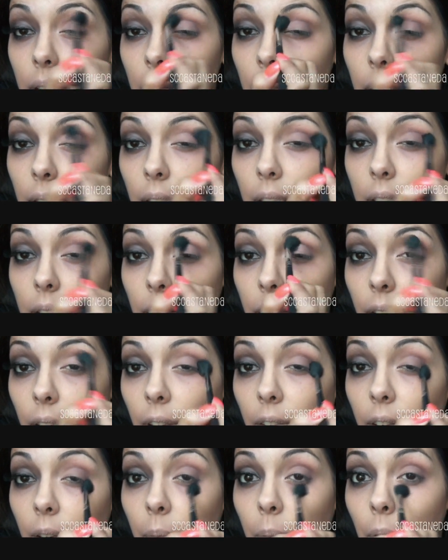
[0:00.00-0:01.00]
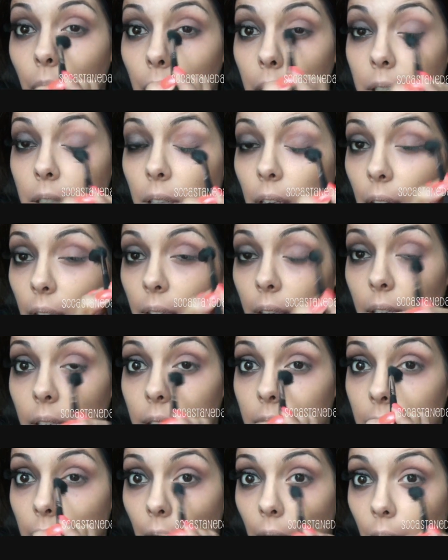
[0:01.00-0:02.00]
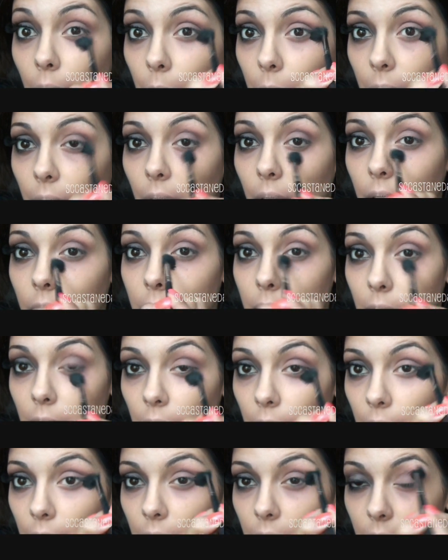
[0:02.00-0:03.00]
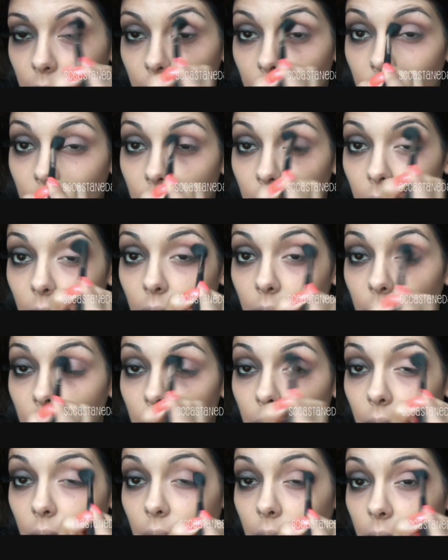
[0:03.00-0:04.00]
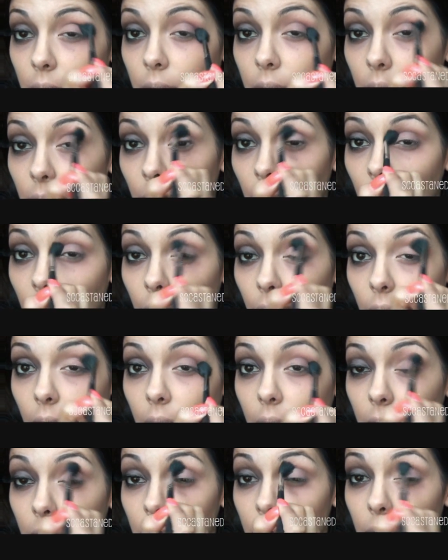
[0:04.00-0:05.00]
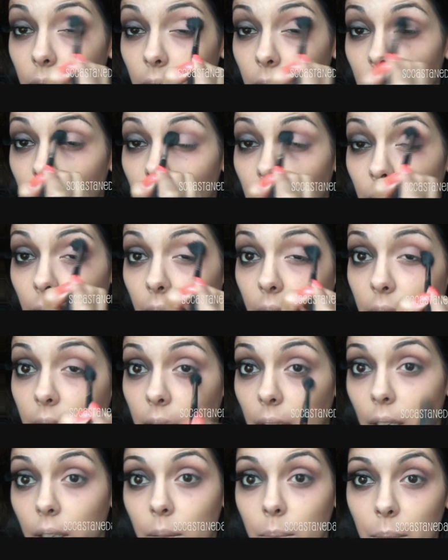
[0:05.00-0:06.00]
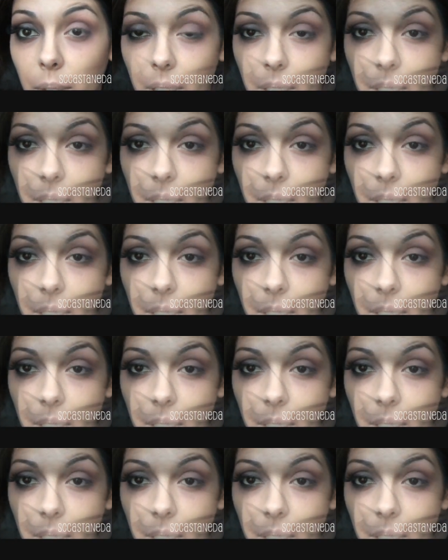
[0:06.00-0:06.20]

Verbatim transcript: with this fluffy brush and then down below too. So all over and down